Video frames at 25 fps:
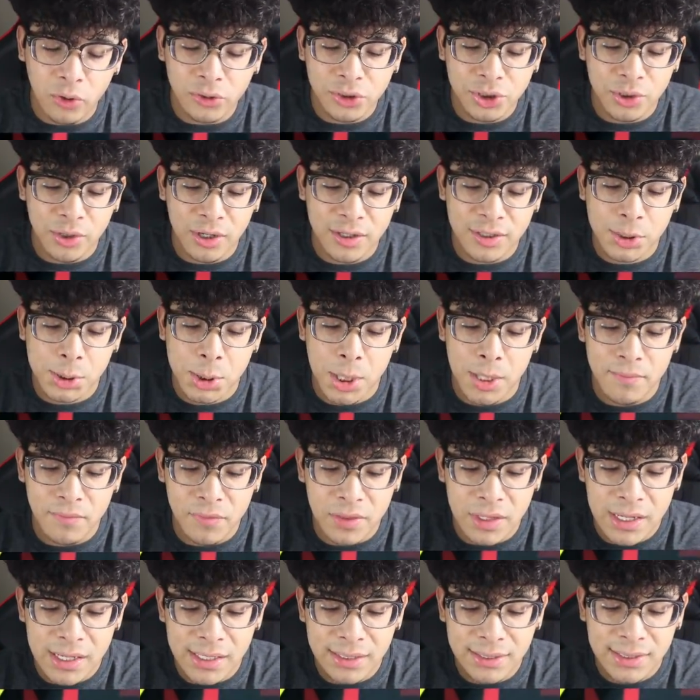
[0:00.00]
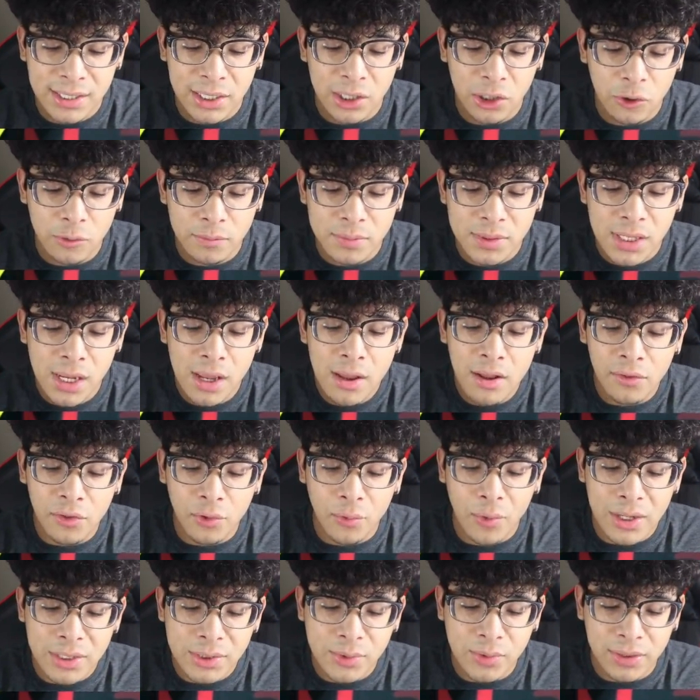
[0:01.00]
Ultra Rares from these cubes, the
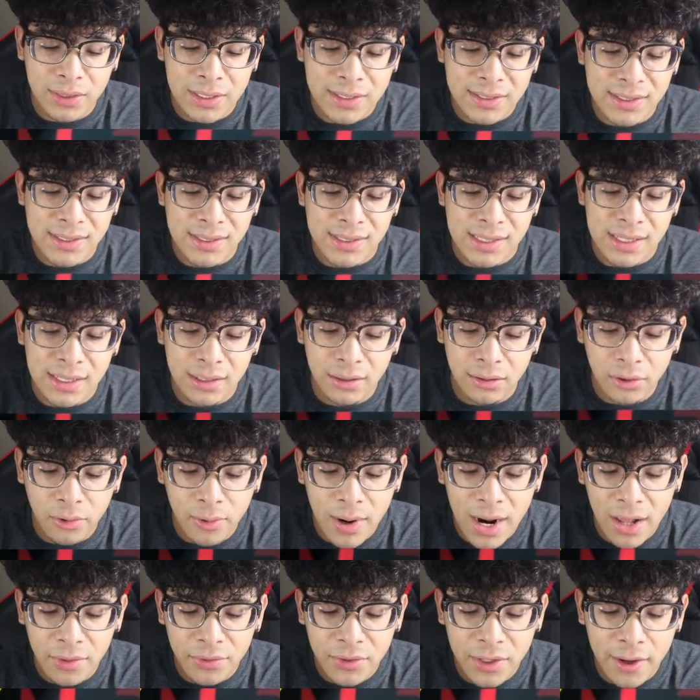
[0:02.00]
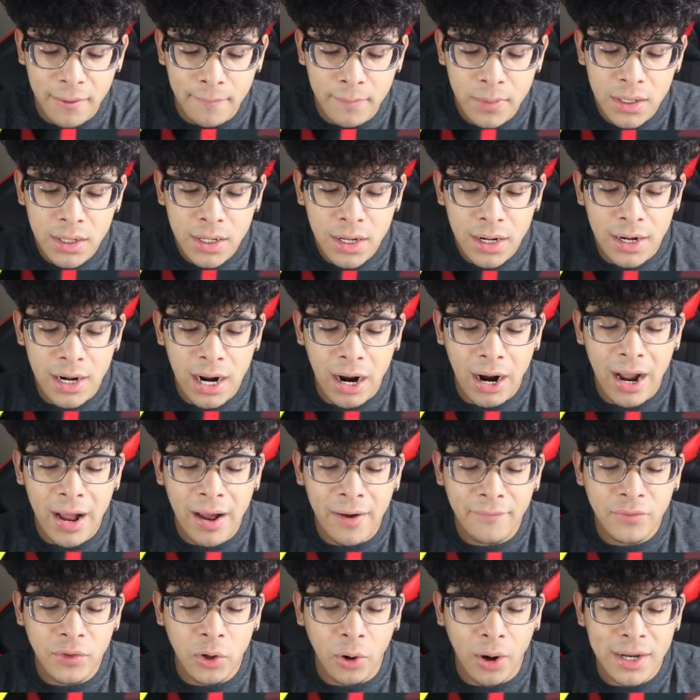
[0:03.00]
ones with the seal around them. Now, I
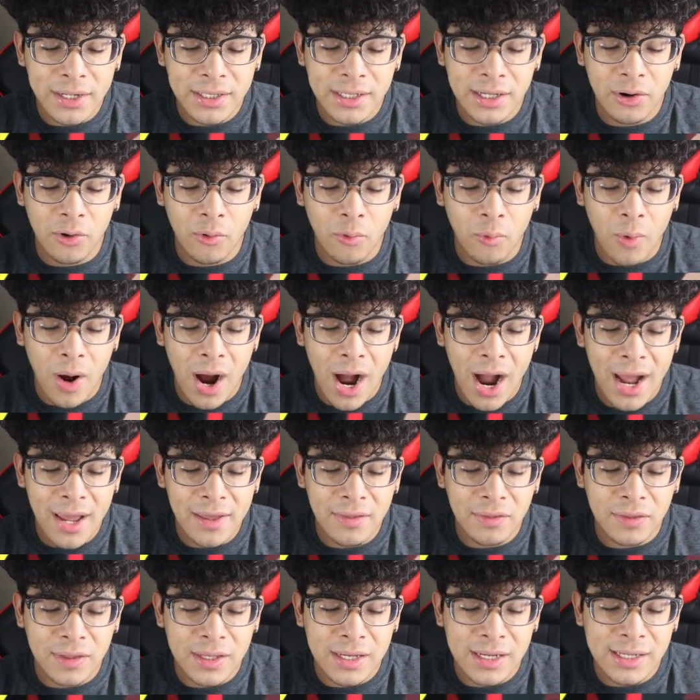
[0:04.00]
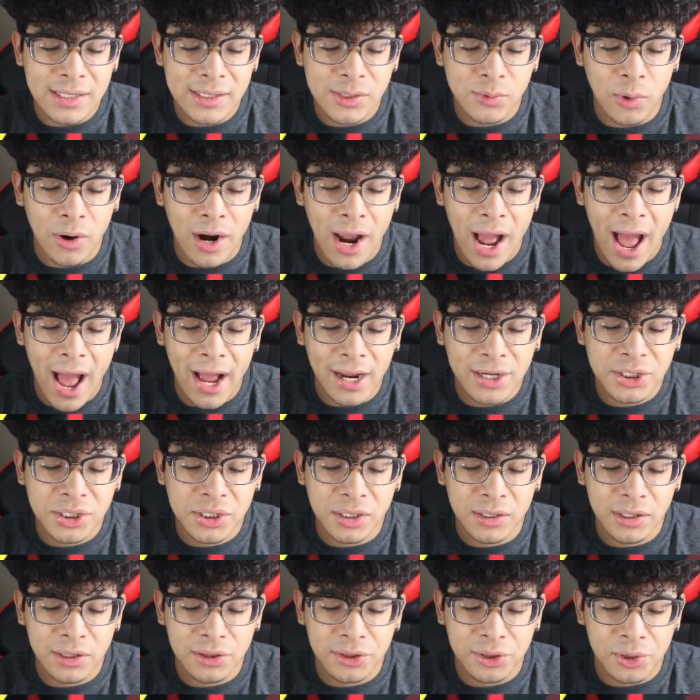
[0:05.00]
have no idea why these were
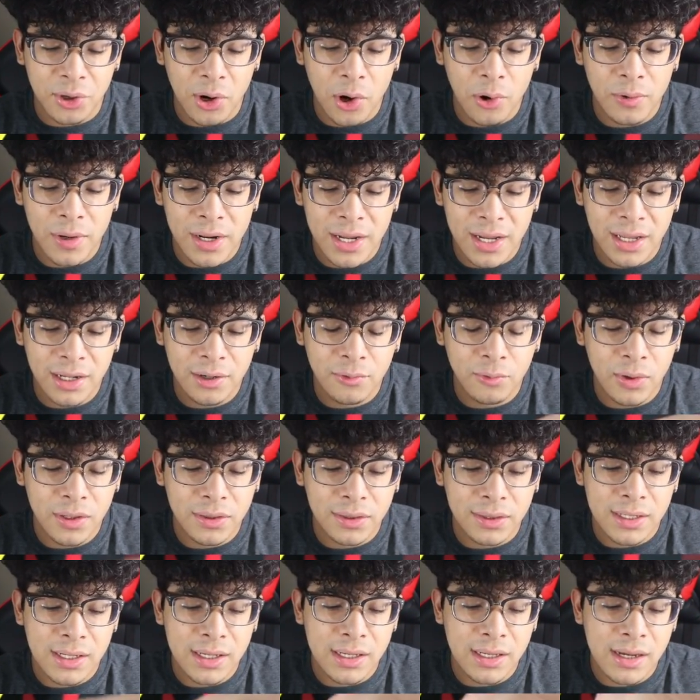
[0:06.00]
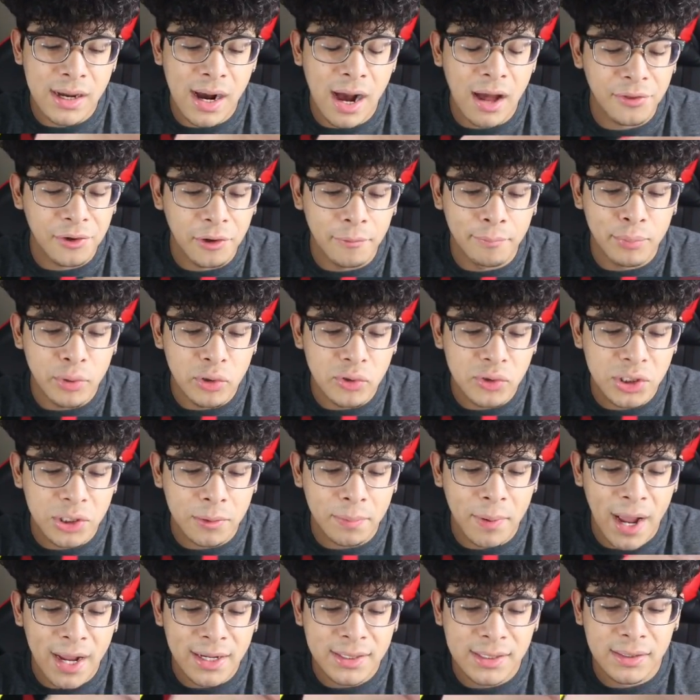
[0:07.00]
actually thrown in with the other booster
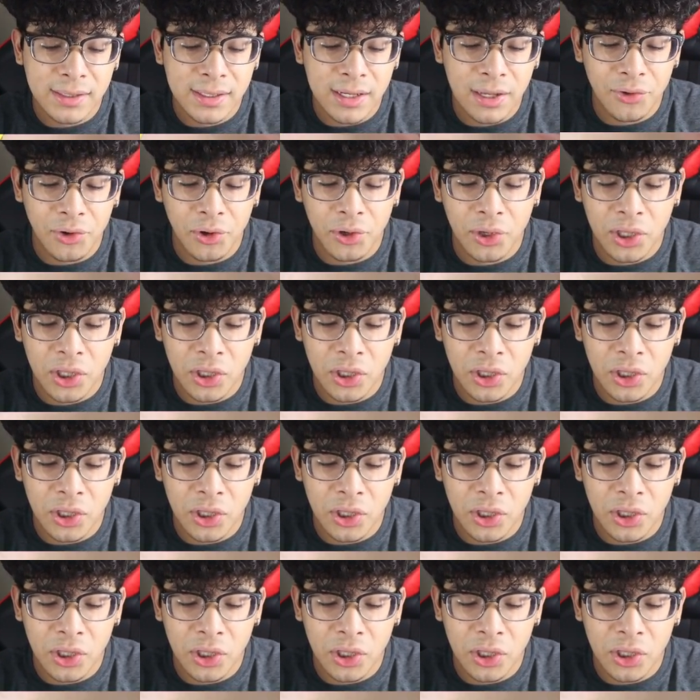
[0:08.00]
packs and the other